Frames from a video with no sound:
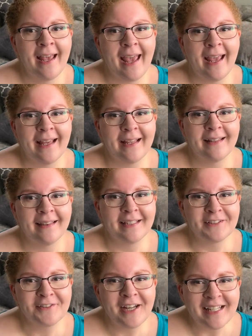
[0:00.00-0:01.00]
And
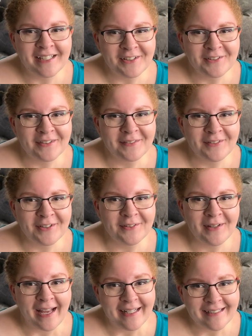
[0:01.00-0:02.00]
that's great news if you
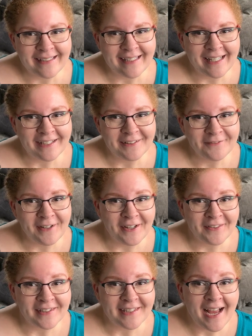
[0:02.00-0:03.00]
hadn't yet
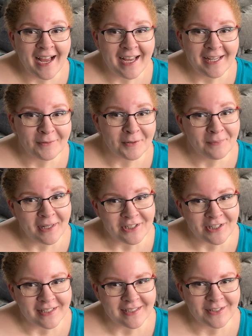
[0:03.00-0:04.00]
found the time or
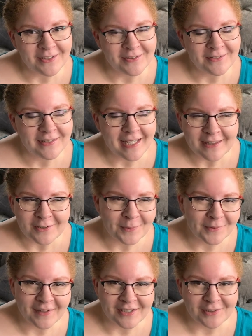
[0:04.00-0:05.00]
budget to take those
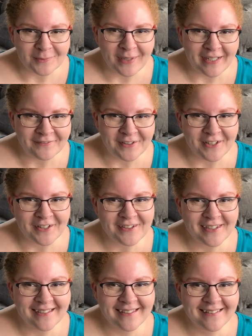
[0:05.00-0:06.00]
professional brand photos.